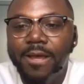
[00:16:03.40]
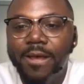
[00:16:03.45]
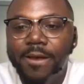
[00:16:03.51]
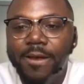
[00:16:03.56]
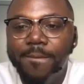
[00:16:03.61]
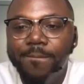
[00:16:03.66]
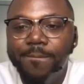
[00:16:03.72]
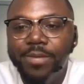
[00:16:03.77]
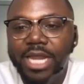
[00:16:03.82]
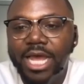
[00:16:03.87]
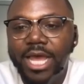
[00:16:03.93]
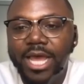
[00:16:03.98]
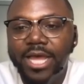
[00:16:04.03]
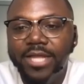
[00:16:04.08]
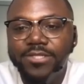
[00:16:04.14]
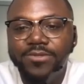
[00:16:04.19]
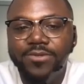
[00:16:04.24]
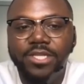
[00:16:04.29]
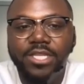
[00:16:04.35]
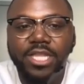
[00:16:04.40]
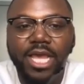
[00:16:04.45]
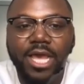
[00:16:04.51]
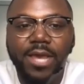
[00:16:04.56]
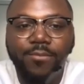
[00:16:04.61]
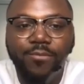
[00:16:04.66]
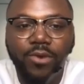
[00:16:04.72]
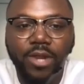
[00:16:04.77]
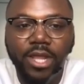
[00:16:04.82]
um, but I had to
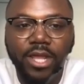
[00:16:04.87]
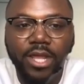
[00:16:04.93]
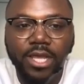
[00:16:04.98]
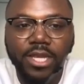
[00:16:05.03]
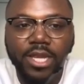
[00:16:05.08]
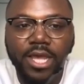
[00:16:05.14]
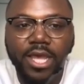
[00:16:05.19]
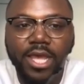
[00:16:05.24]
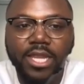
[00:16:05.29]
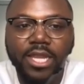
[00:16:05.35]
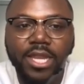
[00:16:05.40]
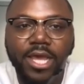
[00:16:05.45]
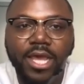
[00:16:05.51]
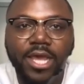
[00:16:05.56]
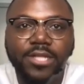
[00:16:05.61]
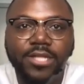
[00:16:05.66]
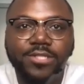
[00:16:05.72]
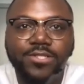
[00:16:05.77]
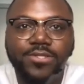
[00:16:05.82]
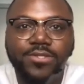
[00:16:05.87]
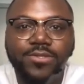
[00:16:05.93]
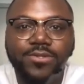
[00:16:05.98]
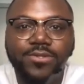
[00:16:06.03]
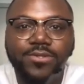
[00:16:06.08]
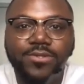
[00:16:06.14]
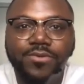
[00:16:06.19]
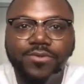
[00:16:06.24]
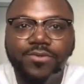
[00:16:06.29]
adapt, right? And I and I had
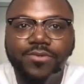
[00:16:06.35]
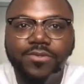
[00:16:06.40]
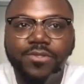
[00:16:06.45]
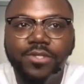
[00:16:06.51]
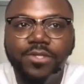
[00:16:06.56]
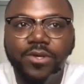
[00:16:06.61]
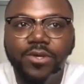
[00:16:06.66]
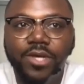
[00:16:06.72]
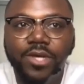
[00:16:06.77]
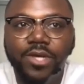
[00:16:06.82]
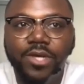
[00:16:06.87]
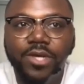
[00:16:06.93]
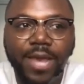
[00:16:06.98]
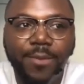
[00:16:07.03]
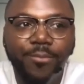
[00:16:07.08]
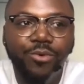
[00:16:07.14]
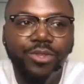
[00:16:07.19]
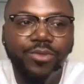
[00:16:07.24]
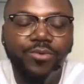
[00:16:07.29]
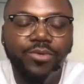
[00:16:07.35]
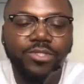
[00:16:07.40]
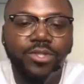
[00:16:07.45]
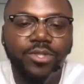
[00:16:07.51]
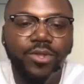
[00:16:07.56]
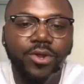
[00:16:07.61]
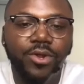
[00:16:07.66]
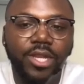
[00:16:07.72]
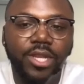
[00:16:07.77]
to, you know, adapt whether it
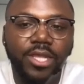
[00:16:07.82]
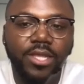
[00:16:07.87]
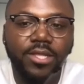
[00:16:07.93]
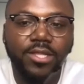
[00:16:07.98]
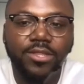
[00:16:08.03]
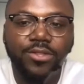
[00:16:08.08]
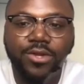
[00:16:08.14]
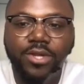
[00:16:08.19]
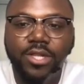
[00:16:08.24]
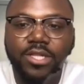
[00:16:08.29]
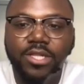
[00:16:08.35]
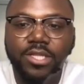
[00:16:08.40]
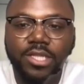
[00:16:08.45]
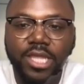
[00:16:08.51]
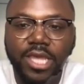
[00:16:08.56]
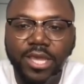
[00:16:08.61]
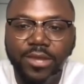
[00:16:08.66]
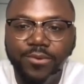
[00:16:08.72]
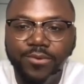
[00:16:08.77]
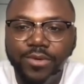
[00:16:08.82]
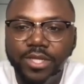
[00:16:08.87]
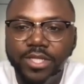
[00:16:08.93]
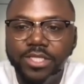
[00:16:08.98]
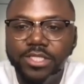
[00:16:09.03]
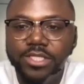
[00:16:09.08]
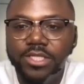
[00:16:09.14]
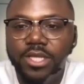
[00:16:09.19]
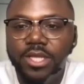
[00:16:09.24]
was learning, learning the
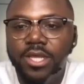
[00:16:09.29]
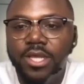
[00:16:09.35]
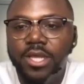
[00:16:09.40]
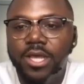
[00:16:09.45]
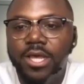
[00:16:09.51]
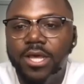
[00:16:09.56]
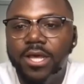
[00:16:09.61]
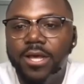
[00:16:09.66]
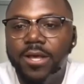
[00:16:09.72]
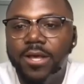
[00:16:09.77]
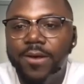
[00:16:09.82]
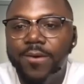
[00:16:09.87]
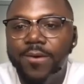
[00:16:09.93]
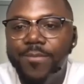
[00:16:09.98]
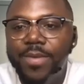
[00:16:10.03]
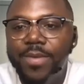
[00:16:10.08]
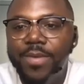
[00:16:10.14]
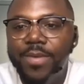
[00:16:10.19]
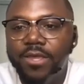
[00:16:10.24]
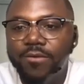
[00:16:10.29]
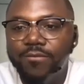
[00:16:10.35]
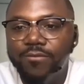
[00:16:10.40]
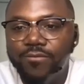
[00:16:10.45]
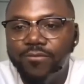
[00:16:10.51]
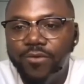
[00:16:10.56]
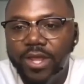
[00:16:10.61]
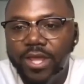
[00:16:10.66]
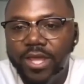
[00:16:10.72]
language, um, making
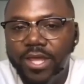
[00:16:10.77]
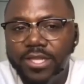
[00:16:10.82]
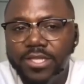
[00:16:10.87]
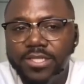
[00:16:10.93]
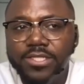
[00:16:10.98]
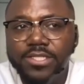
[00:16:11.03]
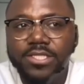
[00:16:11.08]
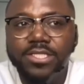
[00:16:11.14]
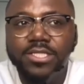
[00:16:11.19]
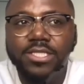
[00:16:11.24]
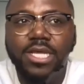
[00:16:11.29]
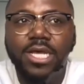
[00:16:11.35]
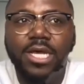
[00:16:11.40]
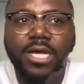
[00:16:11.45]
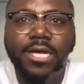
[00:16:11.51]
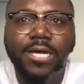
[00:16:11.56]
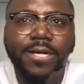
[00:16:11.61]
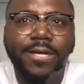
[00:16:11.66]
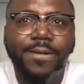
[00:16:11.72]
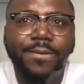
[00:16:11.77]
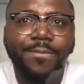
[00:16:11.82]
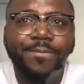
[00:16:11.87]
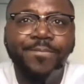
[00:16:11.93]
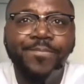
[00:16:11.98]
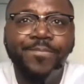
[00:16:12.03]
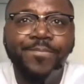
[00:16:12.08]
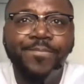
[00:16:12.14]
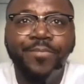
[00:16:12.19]
friends,
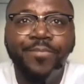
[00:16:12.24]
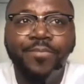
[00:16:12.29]
um,